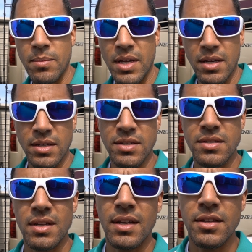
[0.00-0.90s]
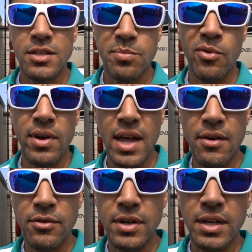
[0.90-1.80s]
because at this point
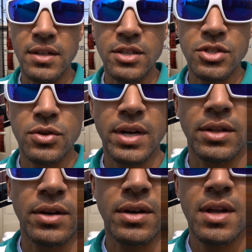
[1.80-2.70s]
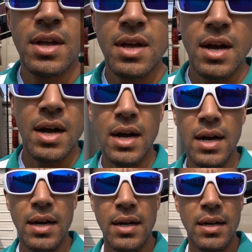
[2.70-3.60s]
after getting this trailer
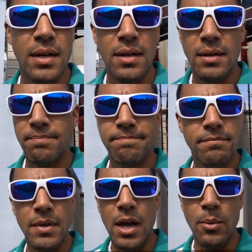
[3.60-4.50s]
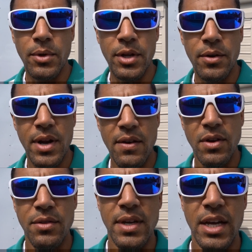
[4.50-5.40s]
uh, I really don't have
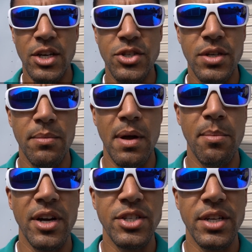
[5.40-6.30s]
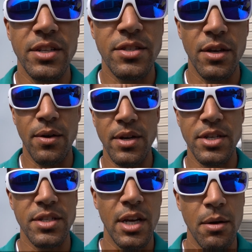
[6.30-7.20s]
anything extra in my budget so I
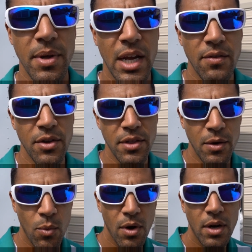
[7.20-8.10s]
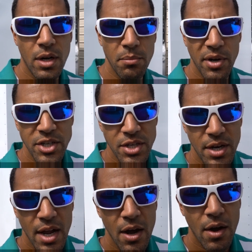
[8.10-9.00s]
just got to make everything work and budget
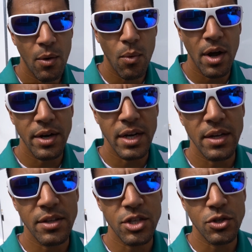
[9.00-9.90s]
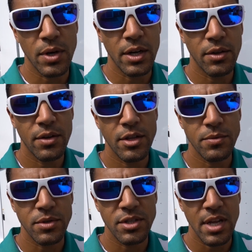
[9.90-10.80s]
it out. I wanted to get this trailer.
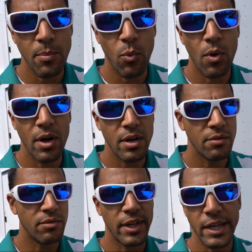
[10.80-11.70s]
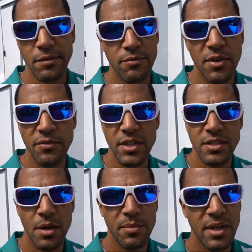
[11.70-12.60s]
This was step one of like 50
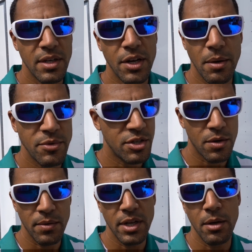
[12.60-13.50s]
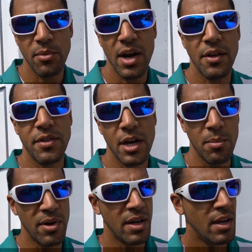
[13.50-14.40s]
something. You know I'm just throwing that number out there
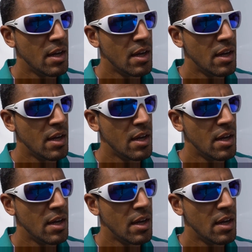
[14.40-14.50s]
but